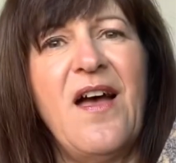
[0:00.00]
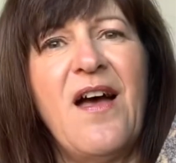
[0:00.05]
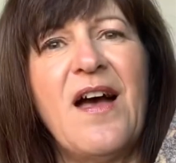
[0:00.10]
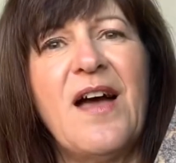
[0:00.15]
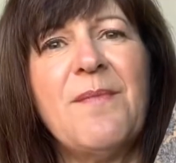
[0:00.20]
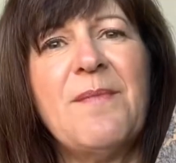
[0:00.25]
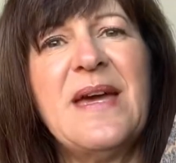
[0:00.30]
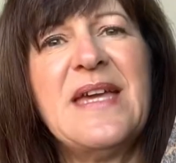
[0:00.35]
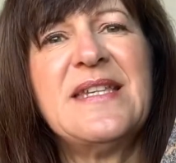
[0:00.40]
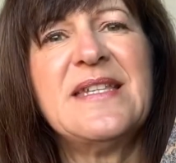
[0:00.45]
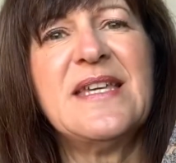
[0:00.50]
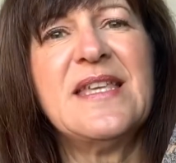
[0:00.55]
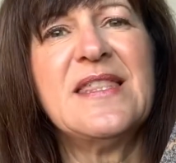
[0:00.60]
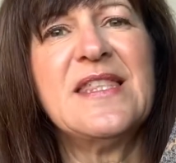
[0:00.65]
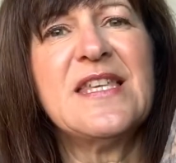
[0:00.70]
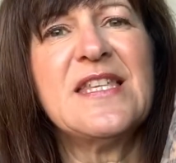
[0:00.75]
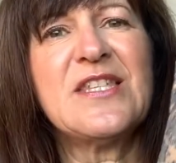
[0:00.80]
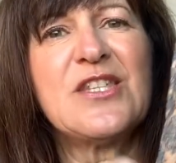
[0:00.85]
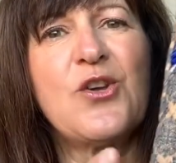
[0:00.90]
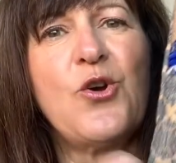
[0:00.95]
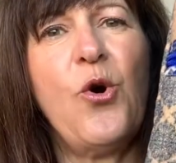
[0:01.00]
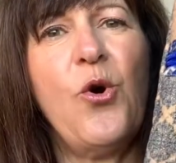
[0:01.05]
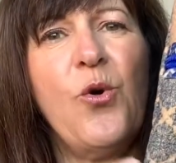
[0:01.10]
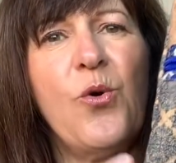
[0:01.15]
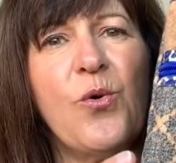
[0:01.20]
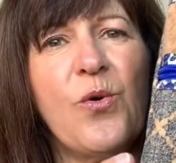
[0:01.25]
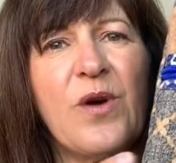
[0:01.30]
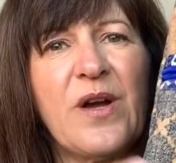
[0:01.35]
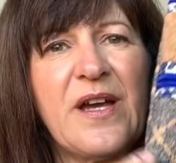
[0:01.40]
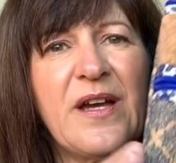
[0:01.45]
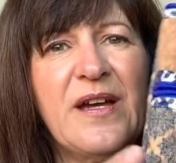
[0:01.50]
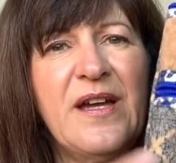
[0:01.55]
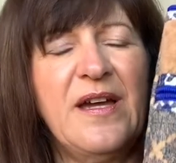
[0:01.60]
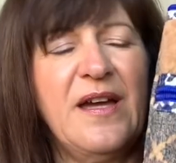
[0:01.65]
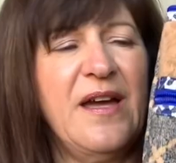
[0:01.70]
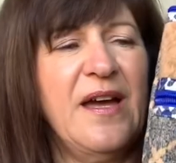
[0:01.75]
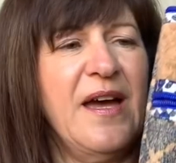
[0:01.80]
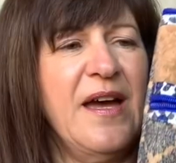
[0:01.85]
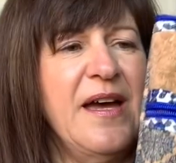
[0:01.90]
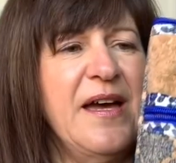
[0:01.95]
I made it in this cork
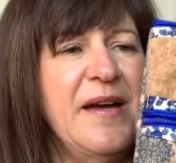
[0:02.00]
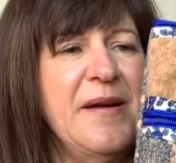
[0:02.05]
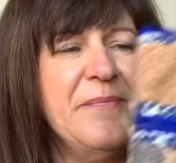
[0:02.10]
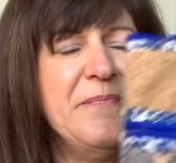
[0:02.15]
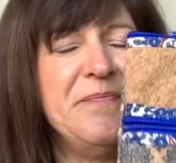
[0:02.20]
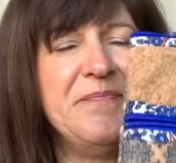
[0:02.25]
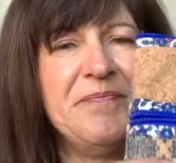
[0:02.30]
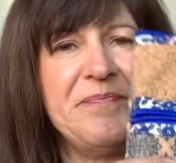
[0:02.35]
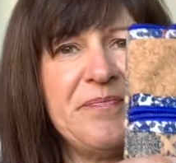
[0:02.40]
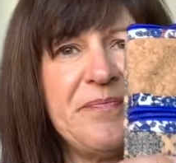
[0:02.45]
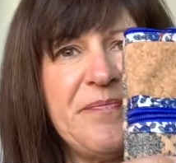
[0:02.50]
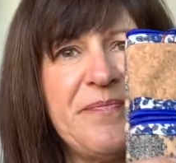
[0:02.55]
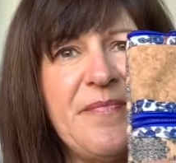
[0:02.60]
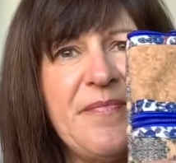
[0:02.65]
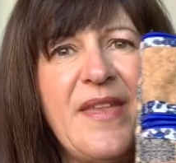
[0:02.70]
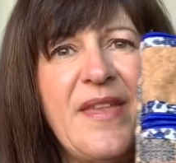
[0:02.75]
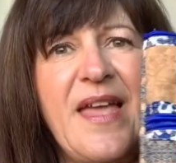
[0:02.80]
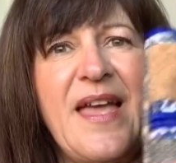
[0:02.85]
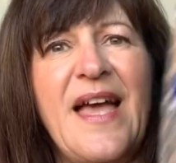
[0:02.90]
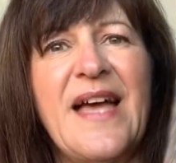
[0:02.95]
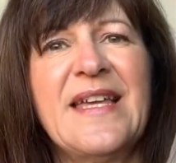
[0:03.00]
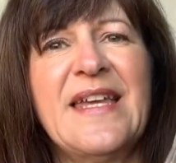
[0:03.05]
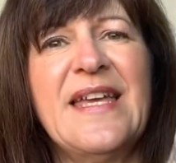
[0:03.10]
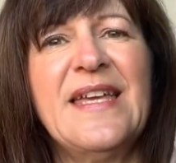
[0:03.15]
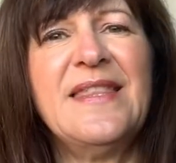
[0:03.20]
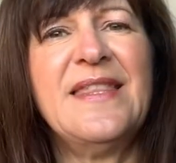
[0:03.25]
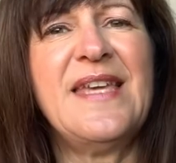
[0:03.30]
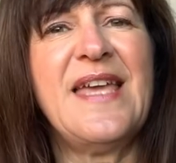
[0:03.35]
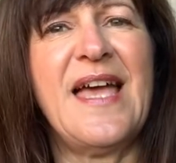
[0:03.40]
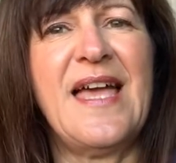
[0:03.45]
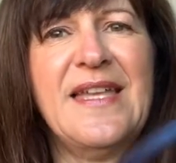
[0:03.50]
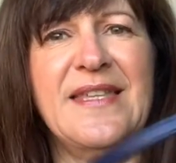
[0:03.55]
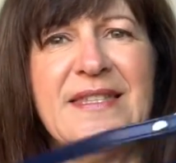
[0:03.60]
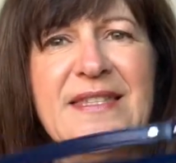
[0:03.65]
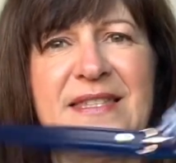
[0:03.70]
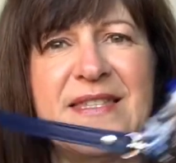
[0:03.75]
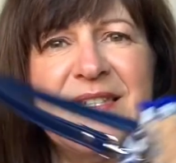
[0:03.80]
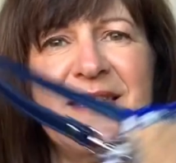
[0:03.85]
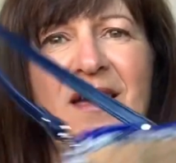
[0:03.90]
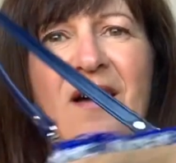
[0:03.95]
um, and in the
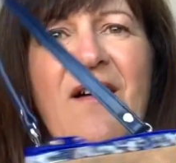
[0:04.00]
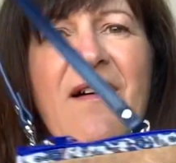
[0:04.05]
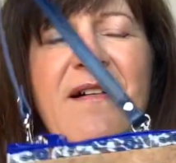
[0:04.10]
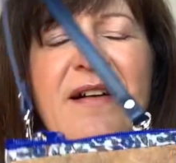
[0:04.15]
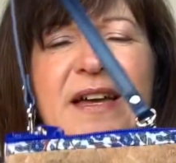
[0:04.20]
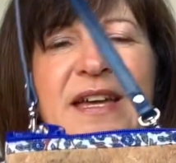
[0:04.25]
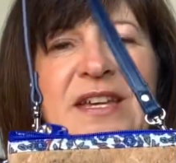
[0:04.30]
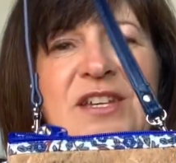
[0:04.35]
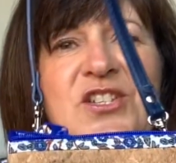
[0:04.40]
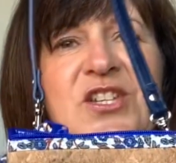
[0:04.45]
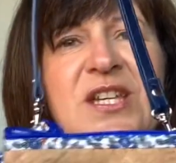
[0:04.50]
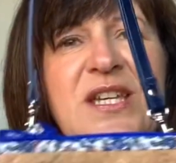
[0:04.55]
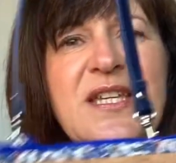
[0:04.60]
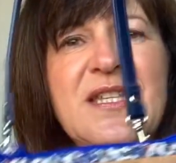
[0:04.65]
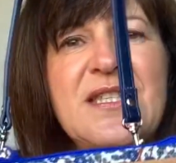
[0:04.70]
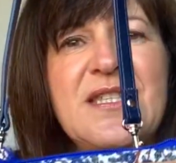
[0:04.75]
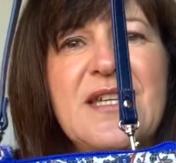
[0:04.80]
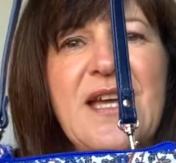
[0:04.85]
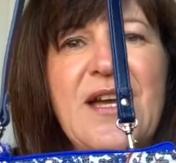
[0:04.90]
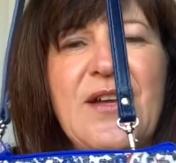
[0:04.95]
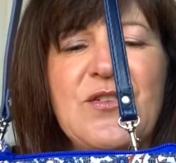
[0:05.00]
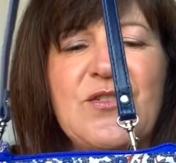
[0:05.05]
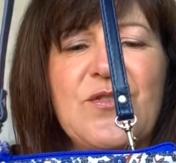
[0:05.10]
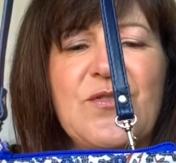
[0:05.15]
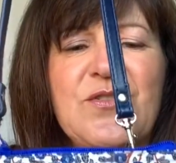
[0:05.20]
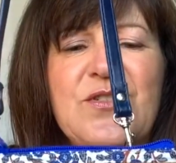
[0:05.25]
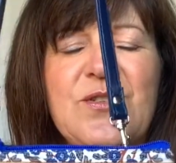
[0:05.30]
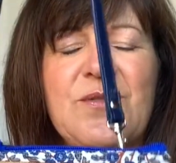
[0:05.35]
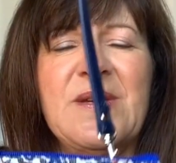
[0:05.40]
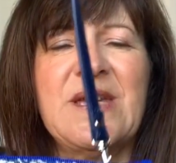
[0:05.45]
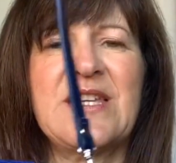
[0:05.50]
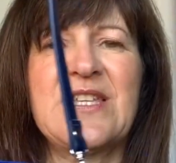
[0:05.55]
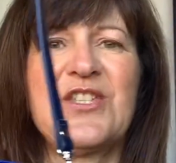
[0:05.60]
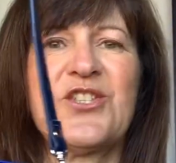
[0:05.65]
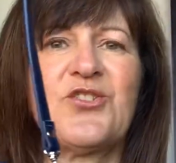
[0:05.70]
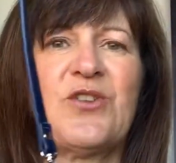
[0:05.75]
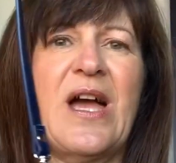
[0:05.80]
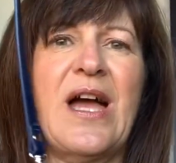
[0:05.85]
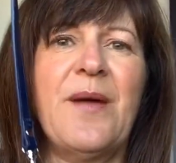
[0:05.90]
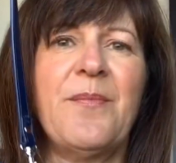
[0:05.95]
end I chickened out on doing a
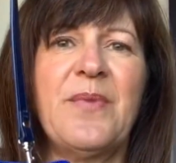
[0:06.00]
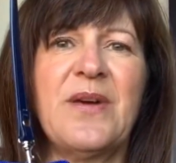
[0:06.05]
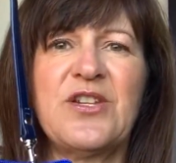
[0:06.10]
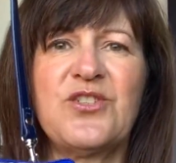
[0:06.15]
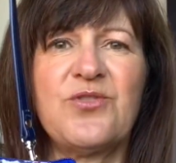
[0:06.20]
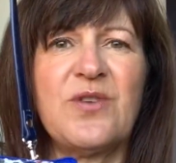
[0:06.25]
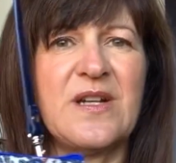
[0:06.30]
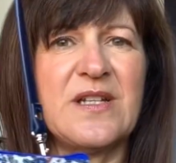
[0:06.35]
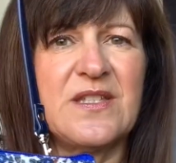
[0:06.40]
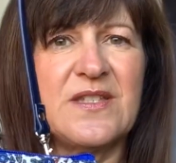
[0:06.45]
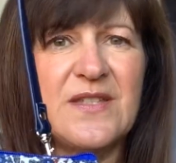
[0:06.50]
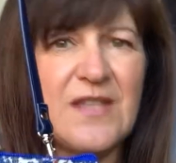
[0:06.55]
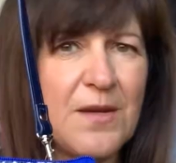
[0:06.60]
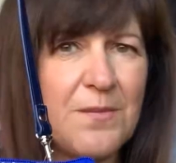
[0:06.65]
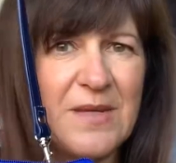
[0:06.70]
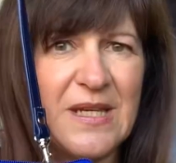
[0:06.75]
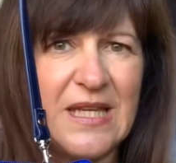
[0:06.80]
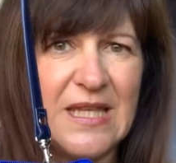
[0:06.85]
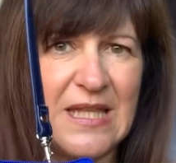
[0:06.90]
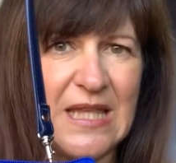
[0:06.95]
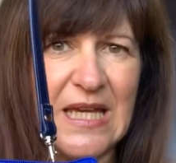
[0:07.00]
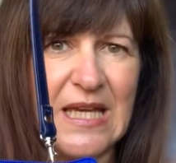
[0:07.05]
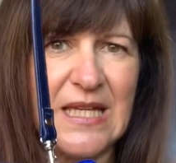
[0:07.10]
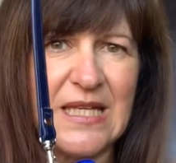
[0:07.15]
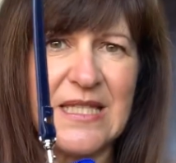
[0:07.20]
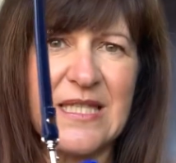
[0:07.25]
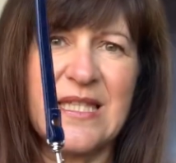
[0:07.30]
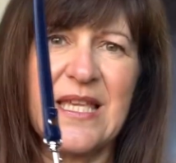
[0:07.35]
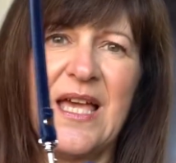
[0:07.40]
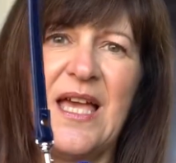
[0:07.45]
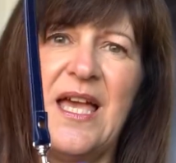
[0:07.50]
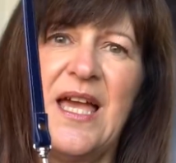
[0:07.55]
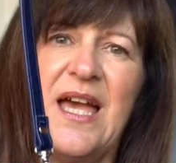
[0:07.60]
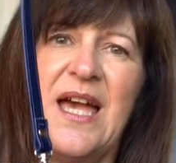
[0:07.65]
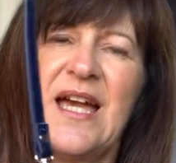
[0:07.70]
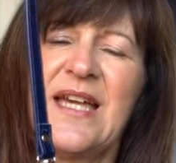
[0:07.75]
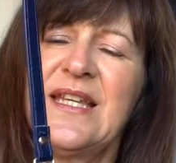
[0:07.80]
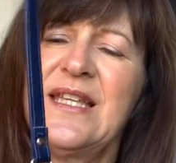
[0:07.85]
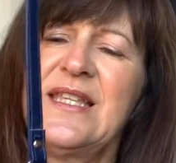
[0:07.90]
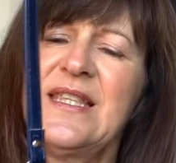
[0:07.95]
strap. I tried so many things
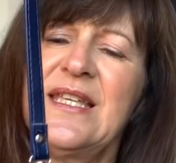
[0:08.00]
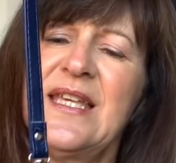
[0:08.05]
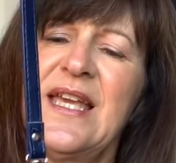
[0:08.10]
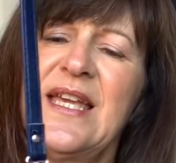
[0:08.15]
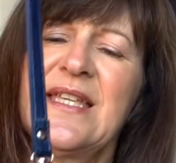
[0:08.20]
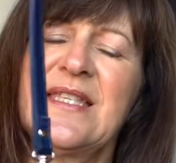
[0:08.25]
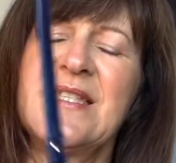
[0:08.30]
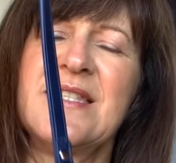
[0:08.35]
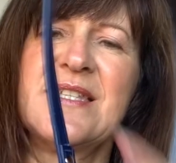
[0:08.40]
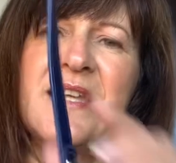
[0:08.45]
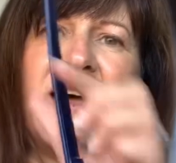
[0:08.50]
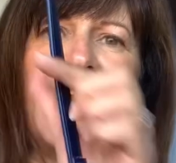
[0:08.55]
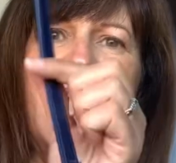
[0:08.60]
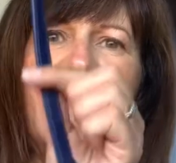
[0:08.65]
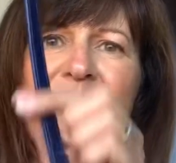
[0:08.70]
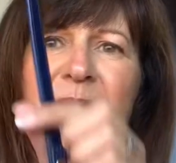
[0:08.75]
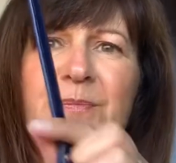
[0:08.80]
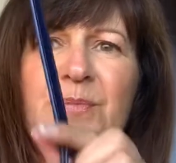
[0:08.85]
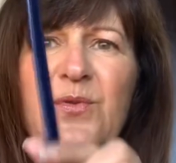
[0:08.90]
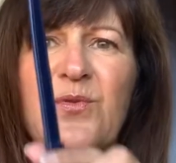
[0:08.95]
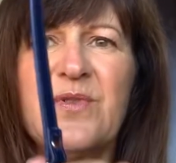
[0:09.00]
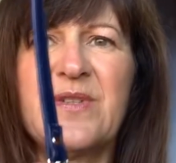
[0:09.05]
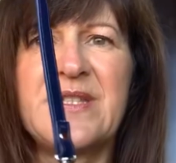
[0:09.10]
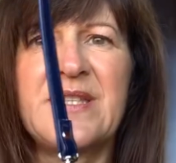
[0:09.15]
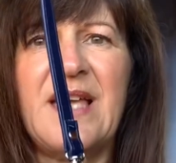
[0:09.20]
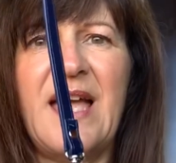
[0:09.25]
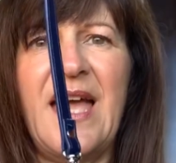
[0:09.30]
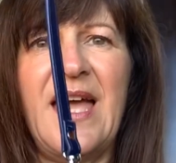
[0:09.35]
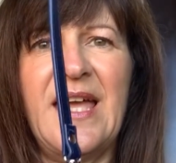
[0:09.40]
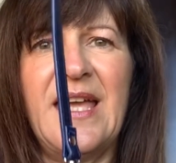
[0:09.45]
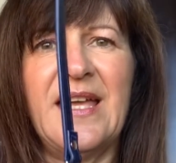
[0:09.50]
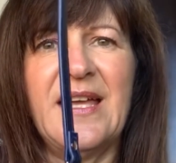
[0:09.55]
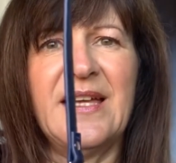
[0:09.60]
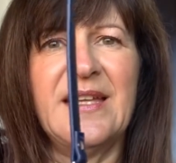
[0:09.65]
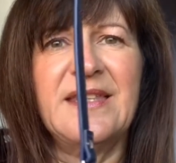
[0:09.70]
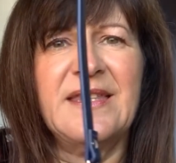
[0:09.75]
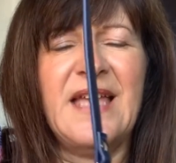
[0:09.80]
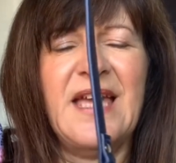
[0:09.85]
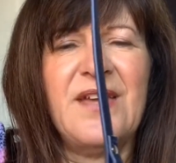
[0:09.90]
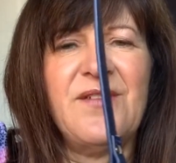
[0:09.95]
and in the end I bought a
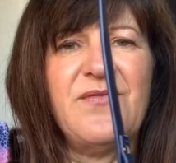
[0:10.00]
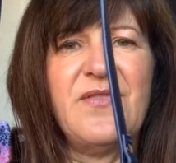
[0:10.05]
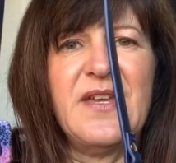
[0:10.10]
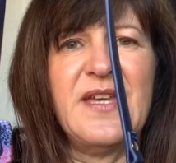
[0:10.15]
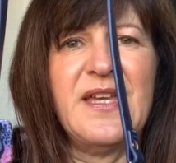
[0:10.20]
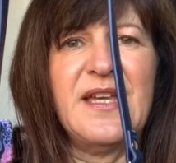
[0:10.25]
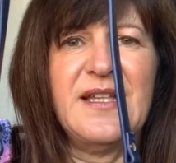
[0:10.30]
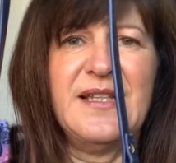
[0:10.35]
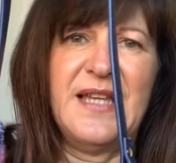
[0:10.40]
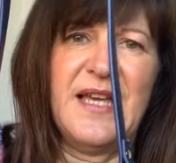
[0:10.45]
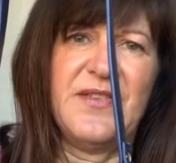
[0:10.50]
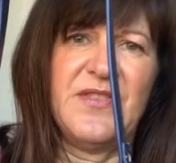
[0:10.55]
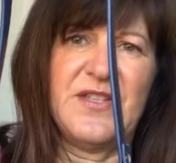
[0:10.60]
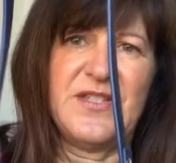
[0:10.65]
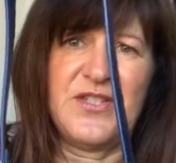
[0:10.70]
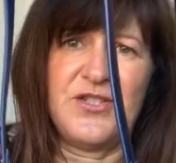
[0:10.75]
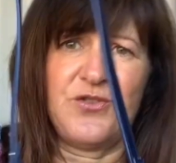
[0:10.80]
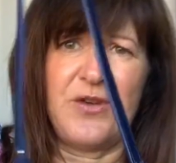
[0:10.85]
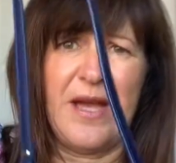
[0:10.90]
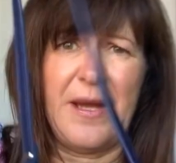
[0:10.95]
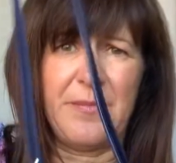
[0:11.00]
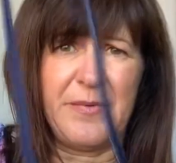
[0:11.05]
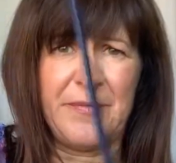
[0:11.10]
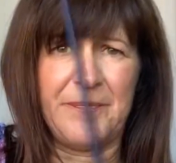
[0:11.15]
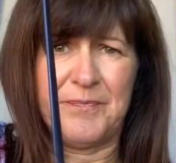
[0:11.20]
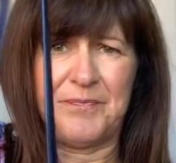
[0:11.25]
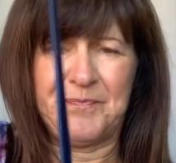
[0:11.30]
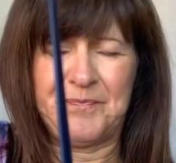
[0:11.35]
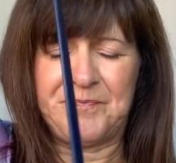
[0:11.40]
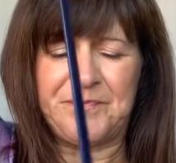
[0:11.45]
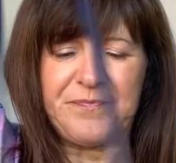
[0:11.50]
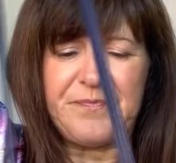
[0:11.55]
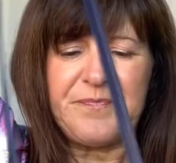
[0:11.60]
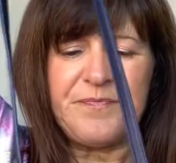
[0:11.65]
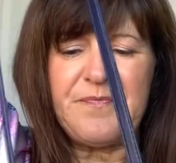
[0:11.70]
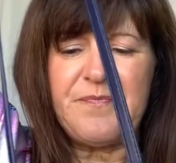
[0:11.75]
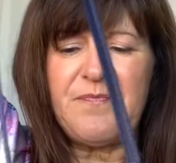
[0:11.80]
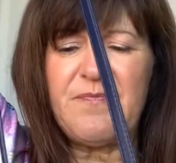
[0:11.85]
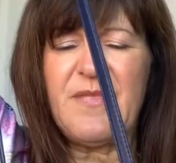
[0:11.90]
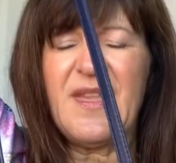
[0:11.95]
navy leather strap
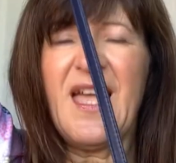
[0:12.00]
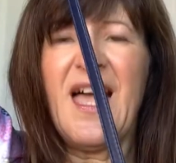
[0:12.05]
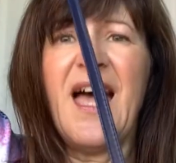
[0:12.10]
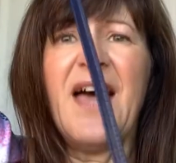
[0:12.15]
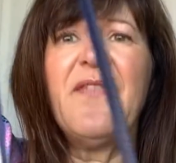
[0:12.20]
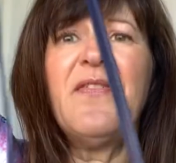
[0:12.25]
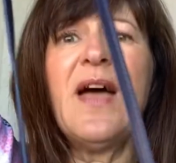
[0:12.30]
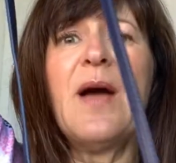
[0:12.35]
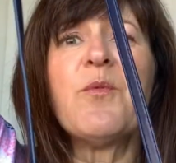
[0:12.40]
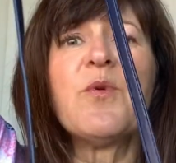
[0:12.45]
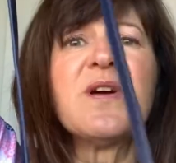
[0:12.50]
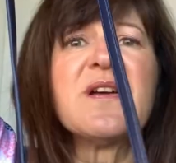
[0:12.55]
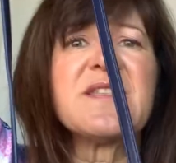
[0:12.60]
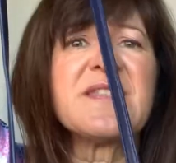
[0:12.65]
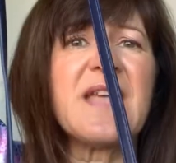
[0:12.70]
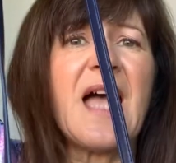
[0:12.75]
and that works